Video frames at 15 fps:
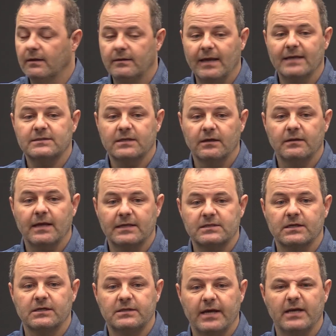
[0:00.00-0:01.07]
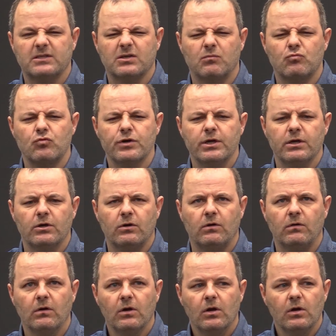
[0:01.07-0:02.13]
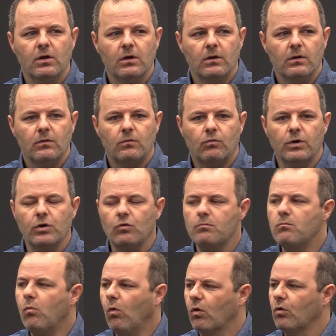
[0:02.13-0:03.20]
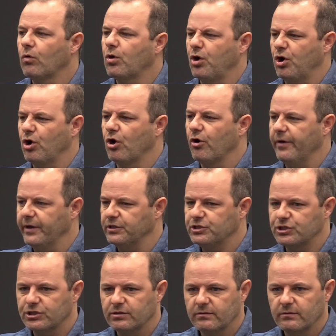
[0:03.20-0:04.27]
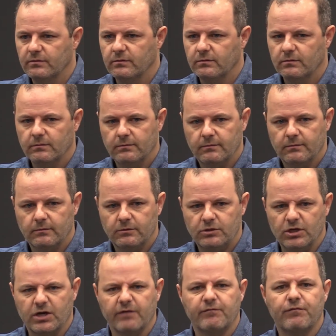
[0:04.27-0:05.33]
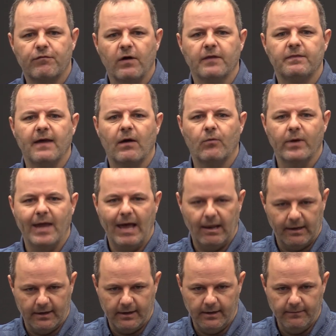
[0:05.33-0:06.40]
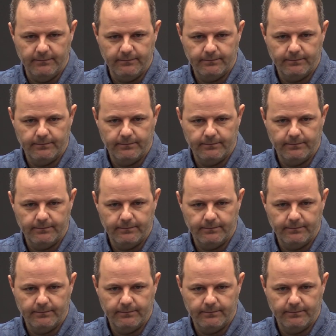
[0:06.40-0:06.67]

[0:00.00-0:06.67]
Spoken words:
that's going to take some real moral courage to confront that reality.